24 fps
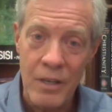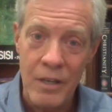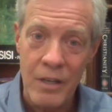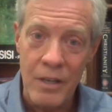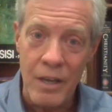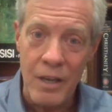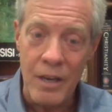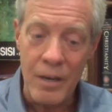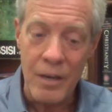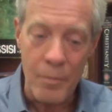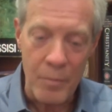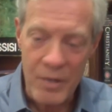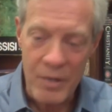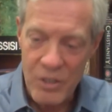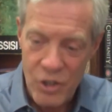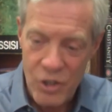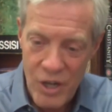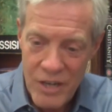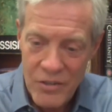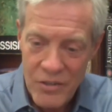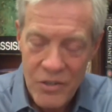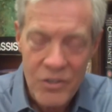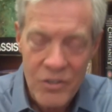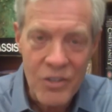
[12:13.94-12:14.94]
But
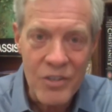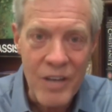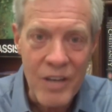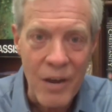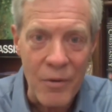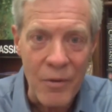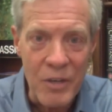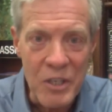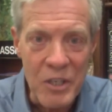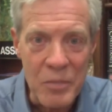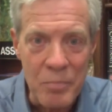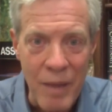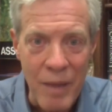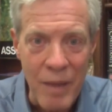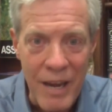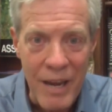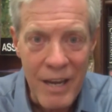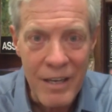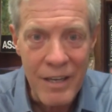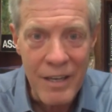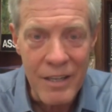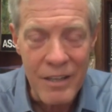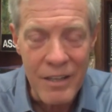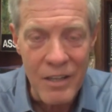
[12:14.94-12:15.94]
Jesus is now expanding
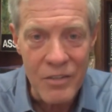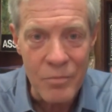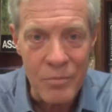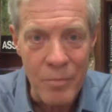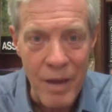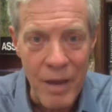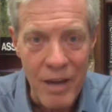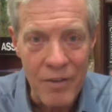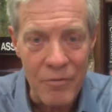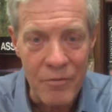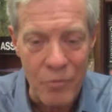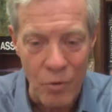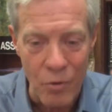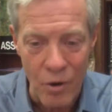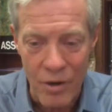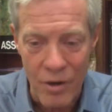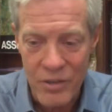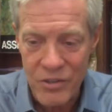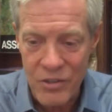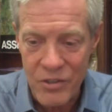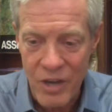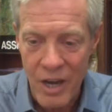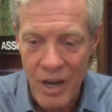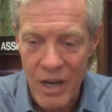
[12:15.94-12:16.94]
this metaphor and
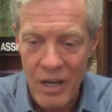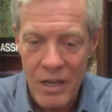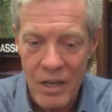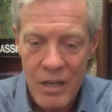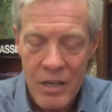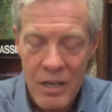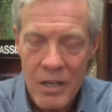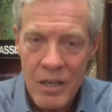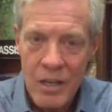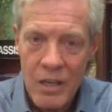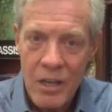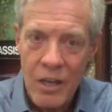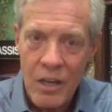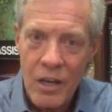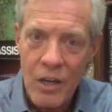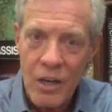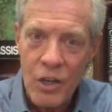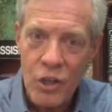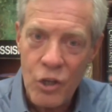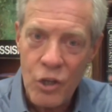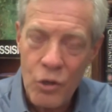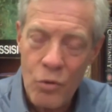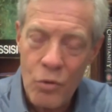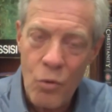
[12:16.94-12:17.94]
saying,
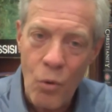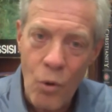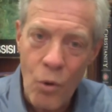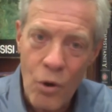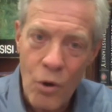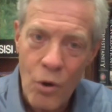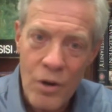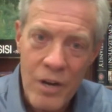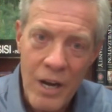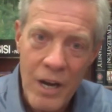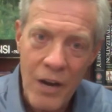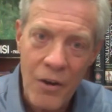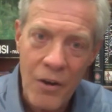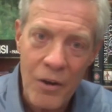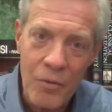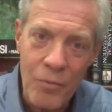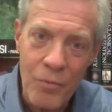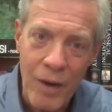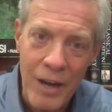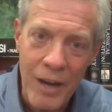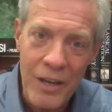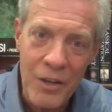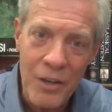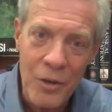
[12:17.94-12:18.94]
you ordinary,
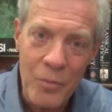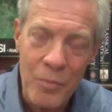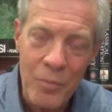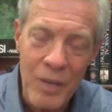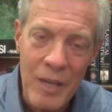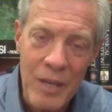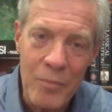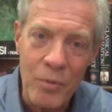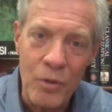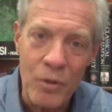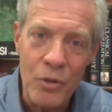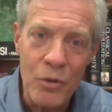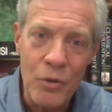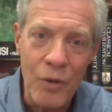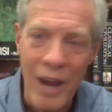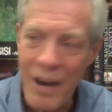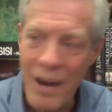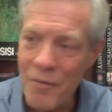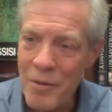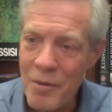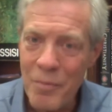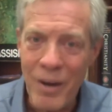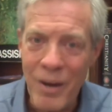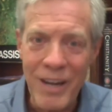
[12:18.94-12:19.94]
regular people who
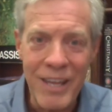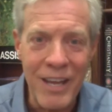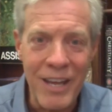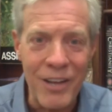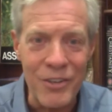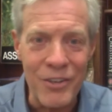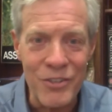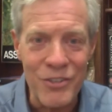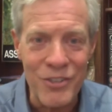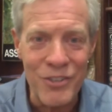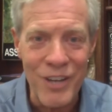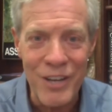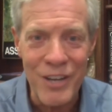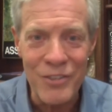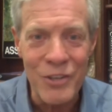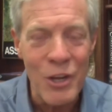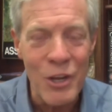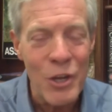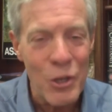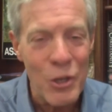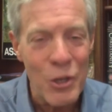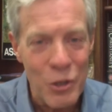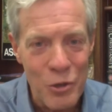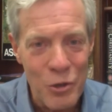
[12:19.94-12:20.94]
everybody else says
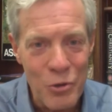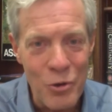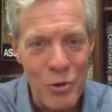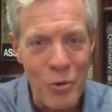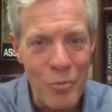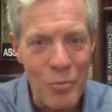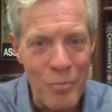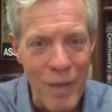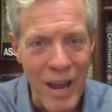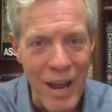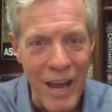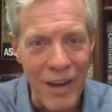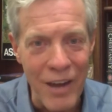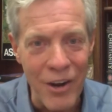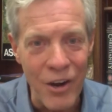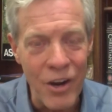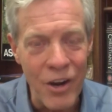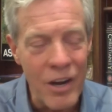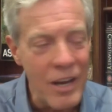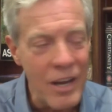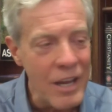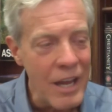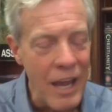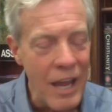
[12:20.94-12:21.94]
you don't matter
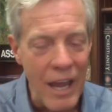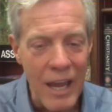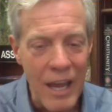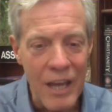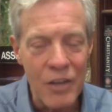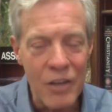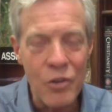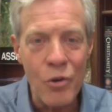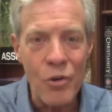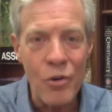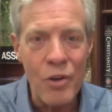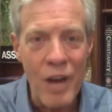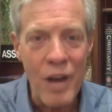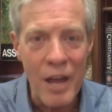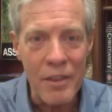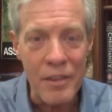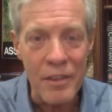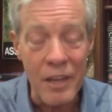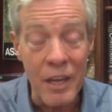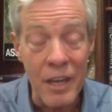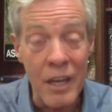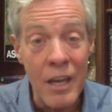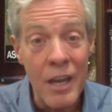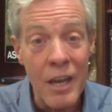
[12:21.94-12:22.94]
and you're
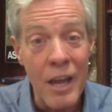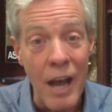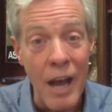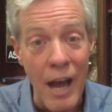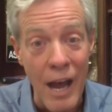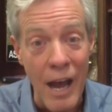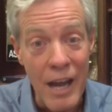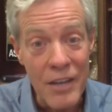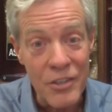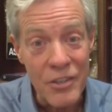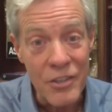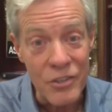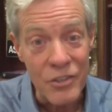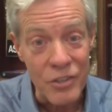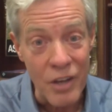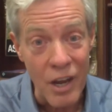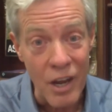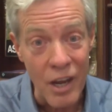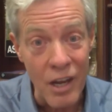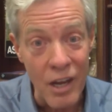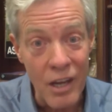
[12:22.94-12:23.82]
nothing, I say,